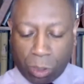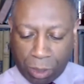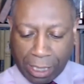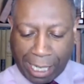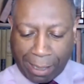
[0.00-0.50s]
to
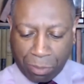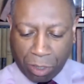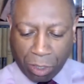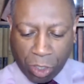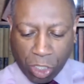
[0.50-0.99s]
adapt
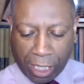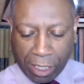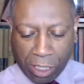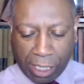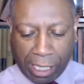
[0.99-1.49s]
to the
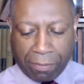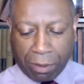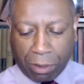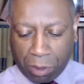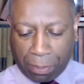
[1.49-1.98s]
changing
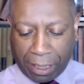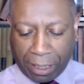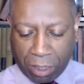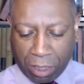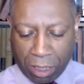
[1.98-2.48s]
evidence
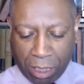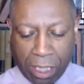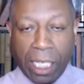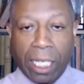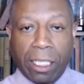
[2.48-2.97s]
base
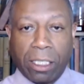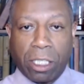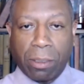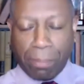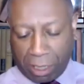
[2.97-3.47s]
and is
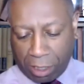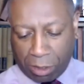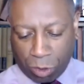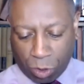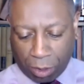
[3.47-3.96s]
committed
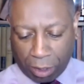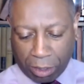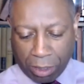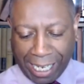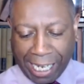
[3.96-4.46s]
to trying
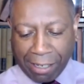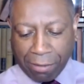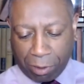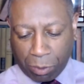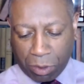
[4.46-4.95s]
to
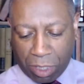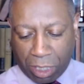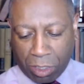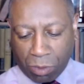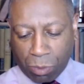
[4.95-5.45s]
influence
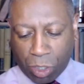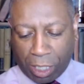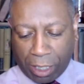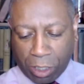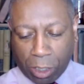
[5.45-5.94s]
system
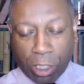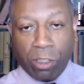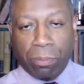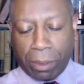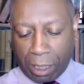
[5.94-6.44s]
change at
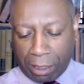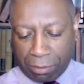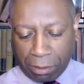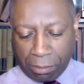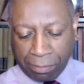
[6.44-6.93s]
government
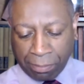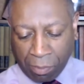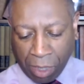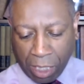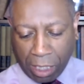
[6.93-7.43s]
level
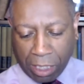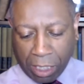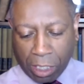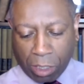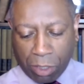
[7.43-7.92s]
and
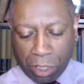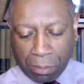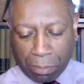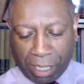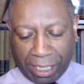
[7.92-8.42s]

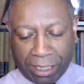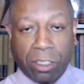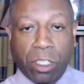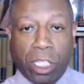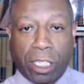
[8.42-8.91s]
encouraging
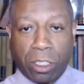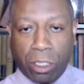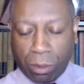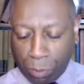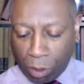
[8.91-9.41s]
practice
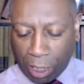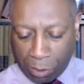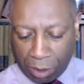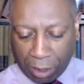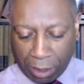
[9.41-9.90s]
changes more
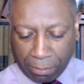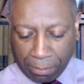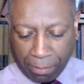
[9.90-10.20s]
locally.